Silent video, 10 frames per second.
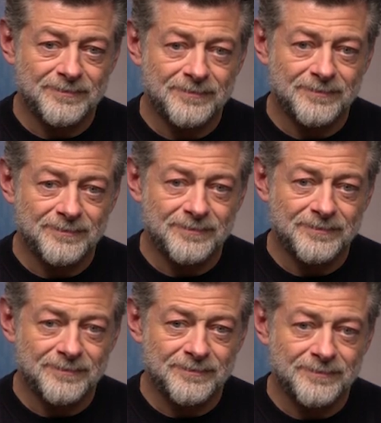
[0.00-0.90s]

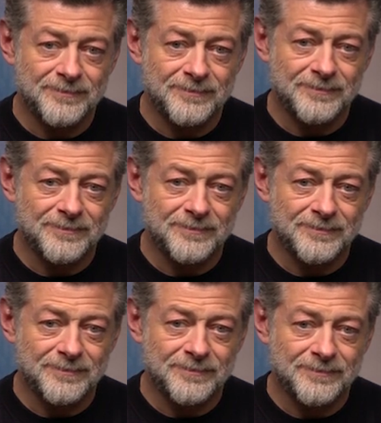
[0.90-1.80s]

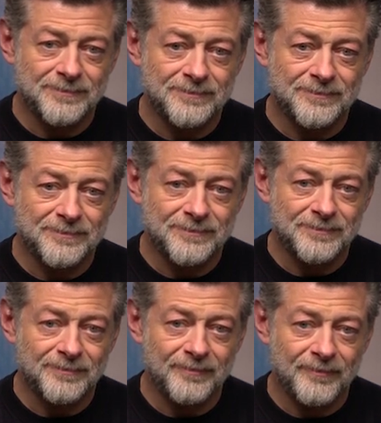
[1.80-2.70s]

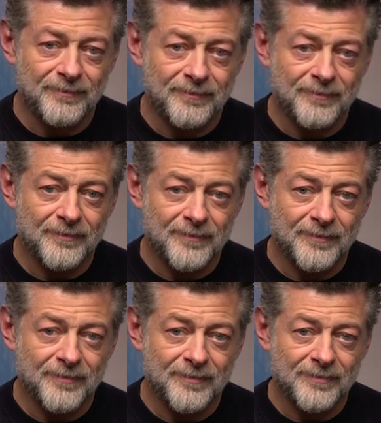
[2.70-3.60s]

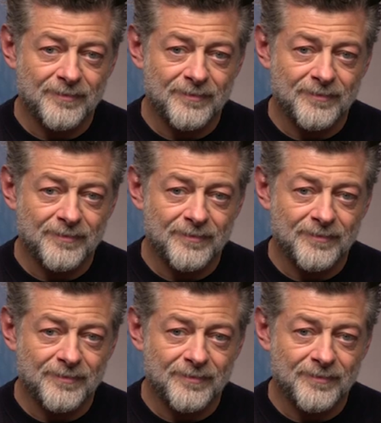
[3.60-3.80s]
[no speech]